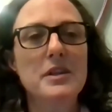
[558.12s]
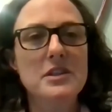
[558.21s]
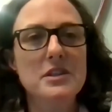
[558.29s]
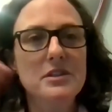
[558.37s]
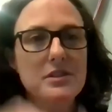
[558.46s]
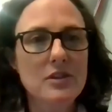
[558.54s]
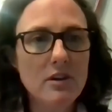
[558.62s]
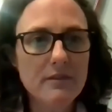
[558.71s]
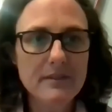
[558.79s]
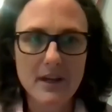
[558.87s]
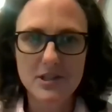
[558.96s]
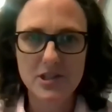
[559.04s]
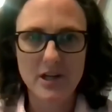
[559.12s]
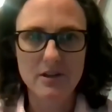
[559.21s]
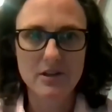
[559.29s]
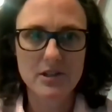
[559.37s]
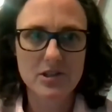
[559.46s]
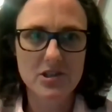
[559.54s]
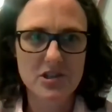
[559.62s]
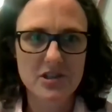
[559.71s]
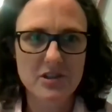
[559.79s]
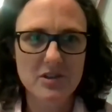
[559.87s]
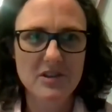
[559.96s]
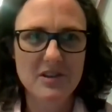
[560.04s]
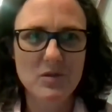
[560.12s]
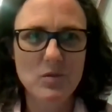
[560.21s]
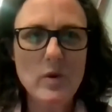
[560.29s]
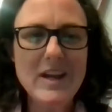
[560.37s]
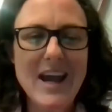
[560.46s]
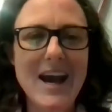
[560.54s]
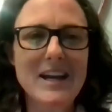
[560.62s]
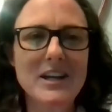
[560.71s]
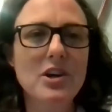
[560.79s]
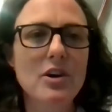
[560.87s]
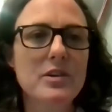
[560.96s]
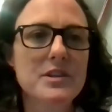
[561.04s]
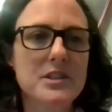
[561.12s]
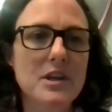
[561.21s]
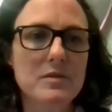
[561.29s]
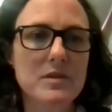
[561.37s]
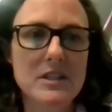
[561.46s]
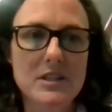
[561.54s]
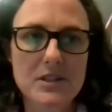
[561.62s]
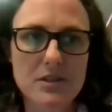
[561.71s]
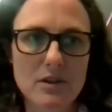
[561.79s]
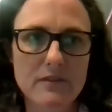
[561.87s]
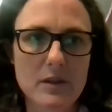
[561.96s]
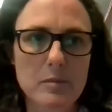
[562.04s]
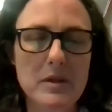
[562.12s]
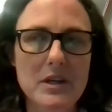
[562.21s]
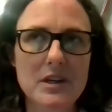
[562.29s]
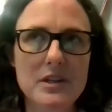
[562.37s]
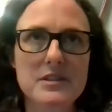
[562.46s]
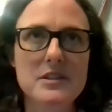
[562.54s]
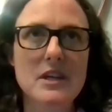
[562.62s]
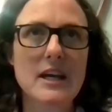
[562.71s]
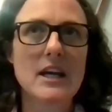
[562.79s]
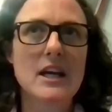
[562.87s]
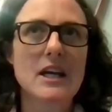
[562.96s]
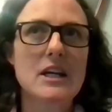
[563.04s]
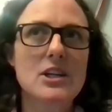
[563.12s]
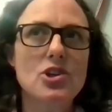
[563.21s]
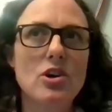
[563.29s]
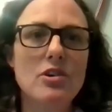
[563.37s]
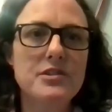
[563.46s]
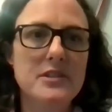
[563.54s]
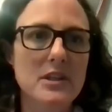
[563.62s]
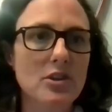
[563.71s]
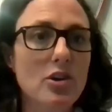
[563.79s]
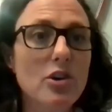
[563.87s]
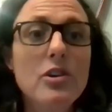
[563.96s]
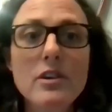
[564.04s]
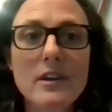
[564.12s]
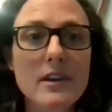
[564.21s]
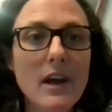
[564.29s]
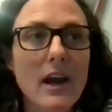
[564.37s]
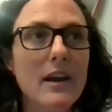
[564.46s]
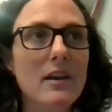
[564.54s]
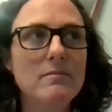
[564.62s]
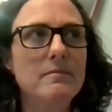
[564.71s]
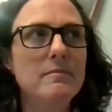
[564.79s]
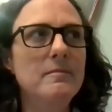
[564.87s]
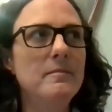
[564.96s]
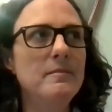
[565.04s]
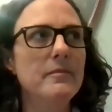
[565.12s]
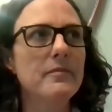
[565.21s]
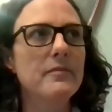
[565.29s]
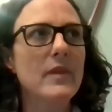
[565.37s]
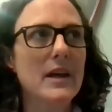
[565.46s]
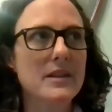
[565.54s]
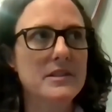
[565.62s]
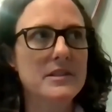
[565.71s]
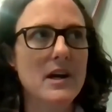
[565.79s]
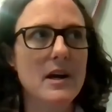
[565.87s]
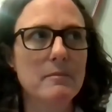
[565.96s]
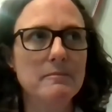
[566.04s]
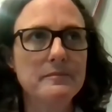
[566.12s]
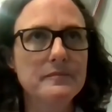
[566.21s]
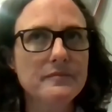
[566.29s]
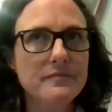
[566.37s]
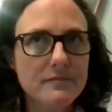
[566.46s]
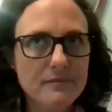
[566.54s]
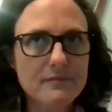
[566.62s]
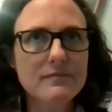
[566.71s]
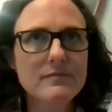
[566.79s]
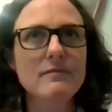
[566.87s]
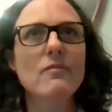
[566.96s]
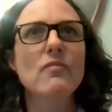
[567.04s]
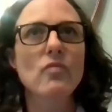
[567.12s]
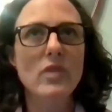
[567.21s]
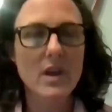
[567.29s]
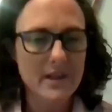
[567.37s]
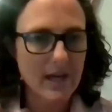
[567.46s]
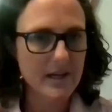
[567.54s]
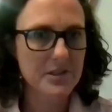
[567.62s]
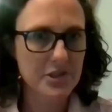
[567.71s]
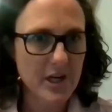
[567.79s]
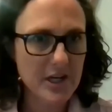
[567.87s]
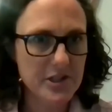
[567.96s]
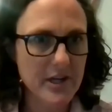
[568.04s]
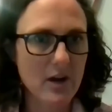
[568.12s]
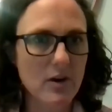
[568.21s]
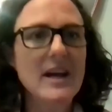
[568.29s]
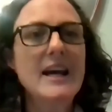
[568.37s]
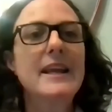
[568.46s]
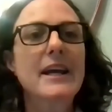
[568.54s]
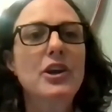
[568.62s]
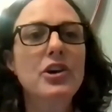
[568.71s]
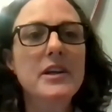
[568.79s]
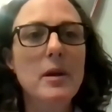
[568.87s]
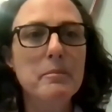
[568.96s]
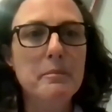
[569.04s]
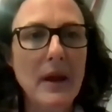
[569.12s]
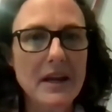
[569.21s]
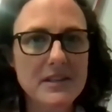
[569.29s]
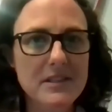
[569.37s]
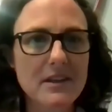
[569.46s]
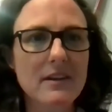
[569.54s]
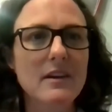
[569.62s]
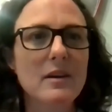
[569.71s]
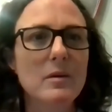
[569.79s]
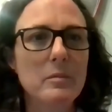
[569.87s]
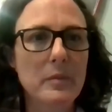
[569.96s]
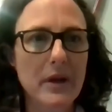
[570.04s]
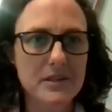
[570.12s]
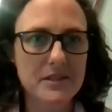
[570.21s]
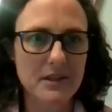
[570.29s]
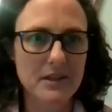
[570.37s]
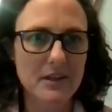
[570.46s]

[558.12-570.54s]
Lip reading: to solve that challenge, we had to go to DOT to solve it, because Charleston couldn't get, at the time, that has changed now, they couldn't get basic. They